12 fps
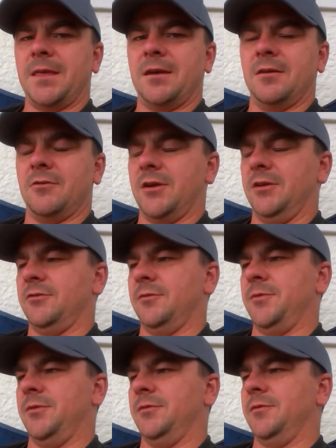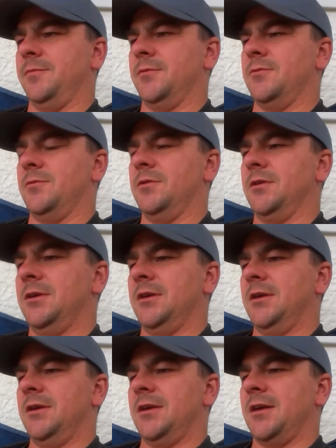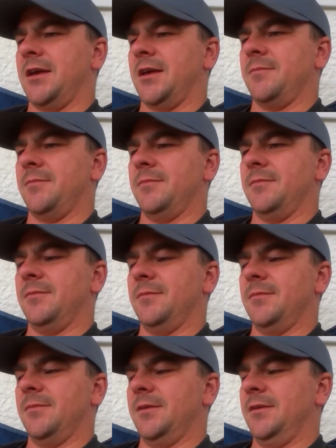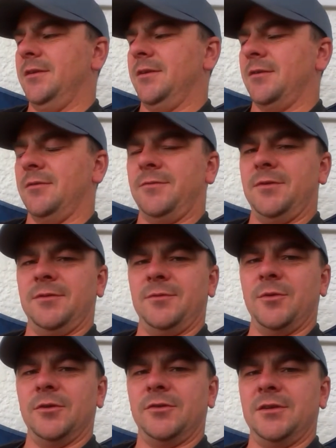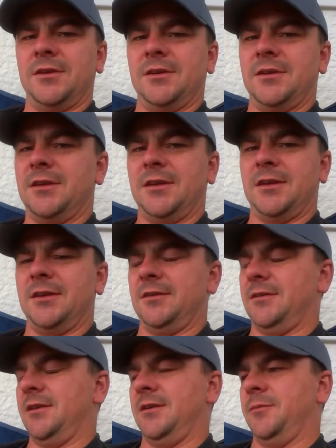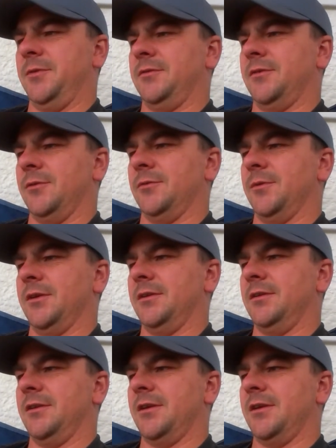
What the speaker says: A great tribute to Paul. And if he's watching, he'll be stoked with it.